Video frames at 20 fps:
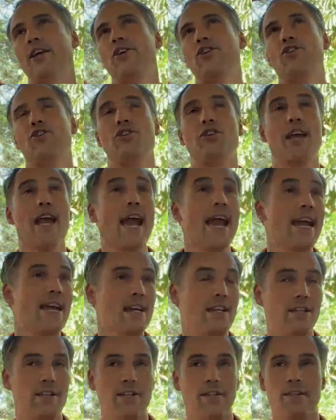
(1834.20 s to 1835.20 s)

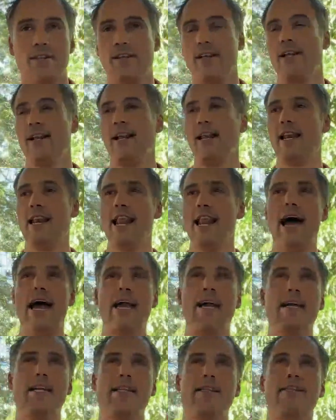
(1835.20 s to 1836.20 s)
shades,
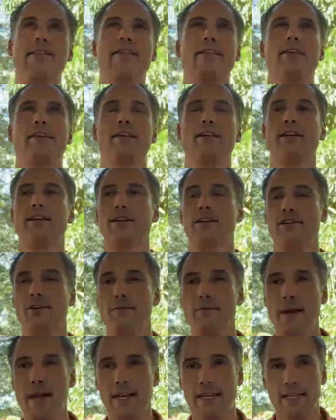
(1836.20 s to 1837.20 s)
light,
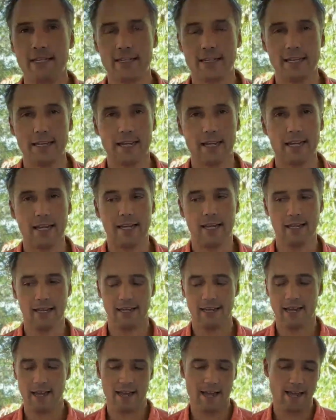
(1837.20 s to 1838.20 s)
humidity,
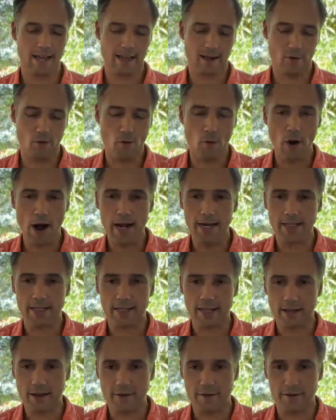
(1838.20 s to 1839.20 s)

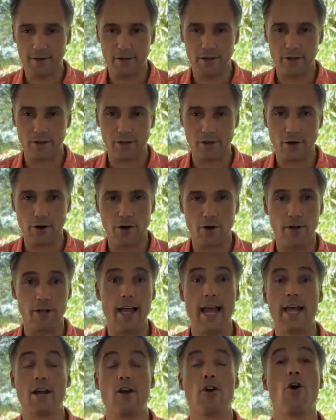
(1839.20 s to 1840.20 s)
quality of the soil,
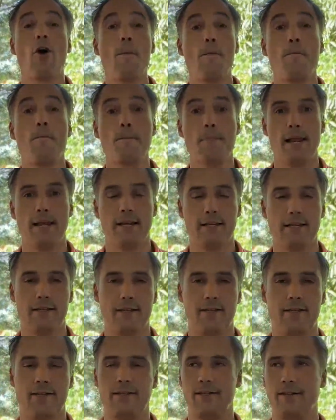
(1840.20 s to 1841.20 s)
a
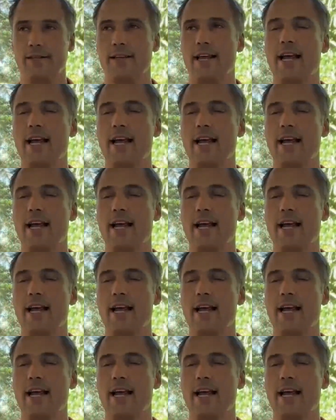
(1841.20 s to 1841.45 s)
complex